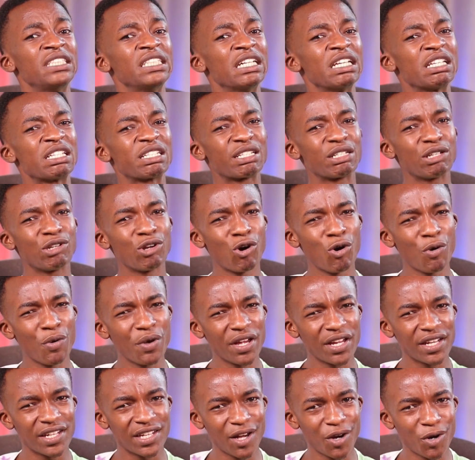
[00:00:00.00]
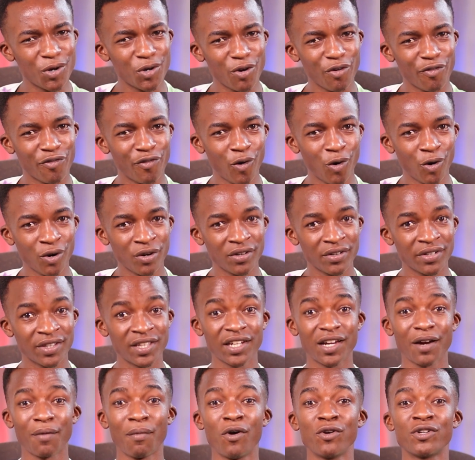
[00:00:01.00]
slowing down your phone,
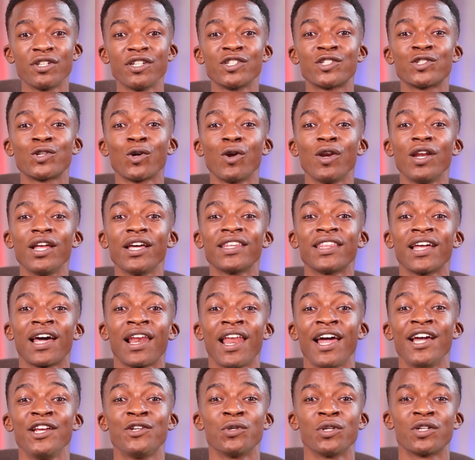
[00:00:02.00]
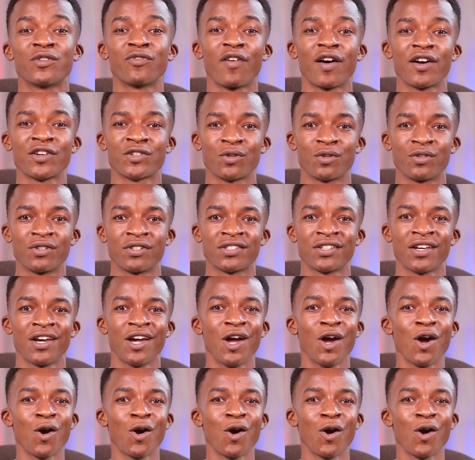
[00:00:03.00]
think about installing their lightweight versions.